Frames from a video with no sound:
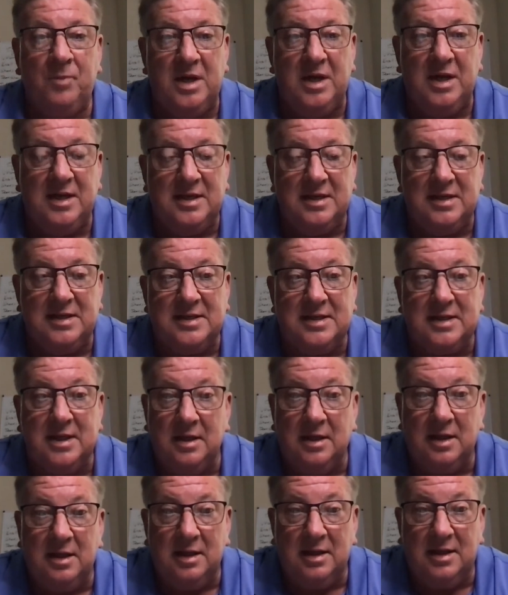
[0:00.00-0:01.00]
is
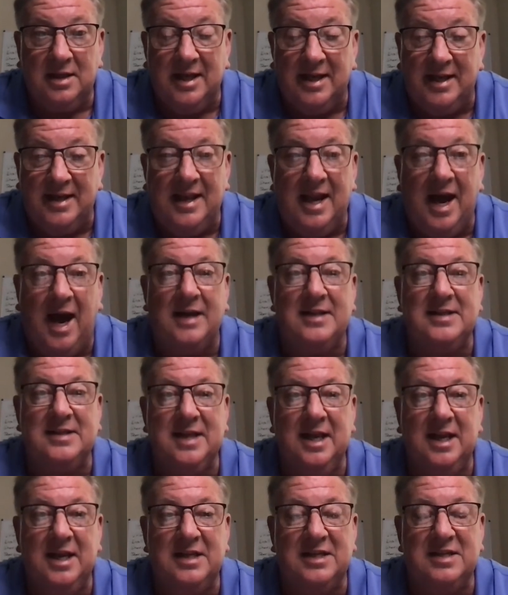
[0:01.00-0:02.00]
to not
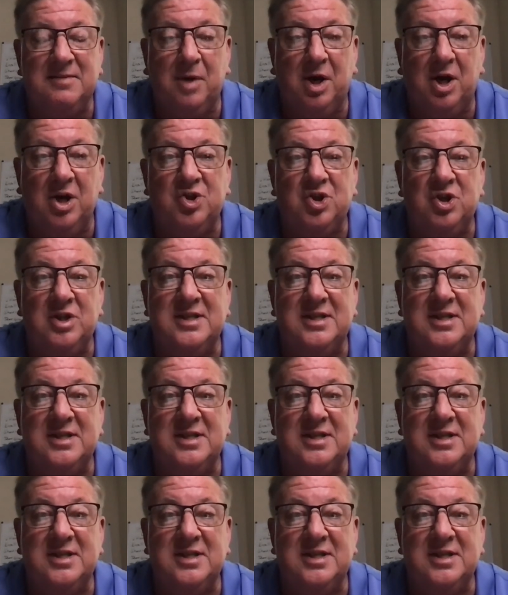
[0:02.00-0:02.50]
say as much